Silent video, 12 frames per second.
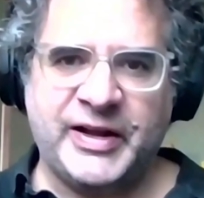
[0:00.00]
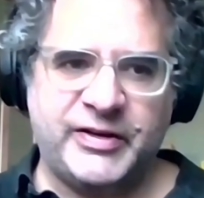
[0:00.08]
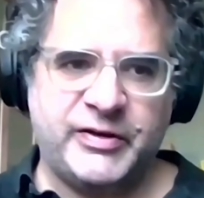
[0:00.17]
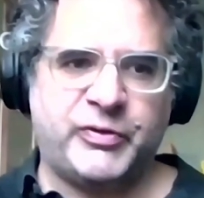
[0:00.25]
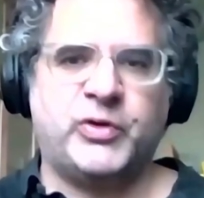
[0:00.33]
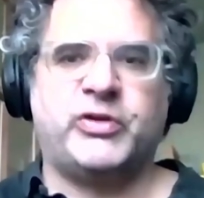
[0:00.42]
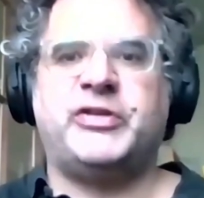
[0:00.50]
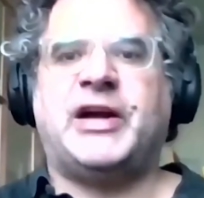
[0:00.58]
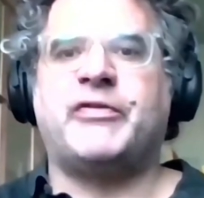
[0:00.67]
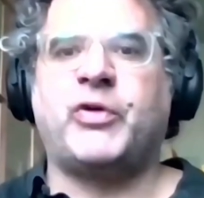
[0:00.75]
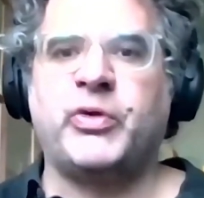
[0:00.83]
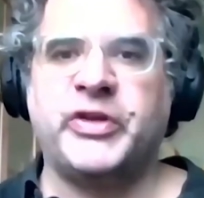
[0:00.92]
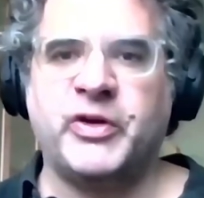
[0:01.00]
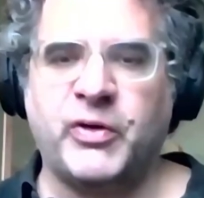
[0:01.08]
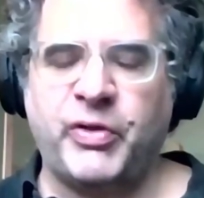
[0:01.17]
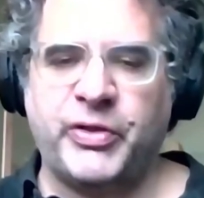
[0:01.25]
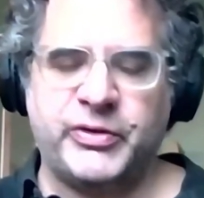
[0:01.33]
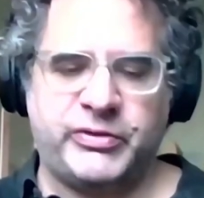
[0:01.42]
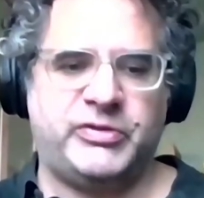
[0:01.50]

and of course you have all the authors,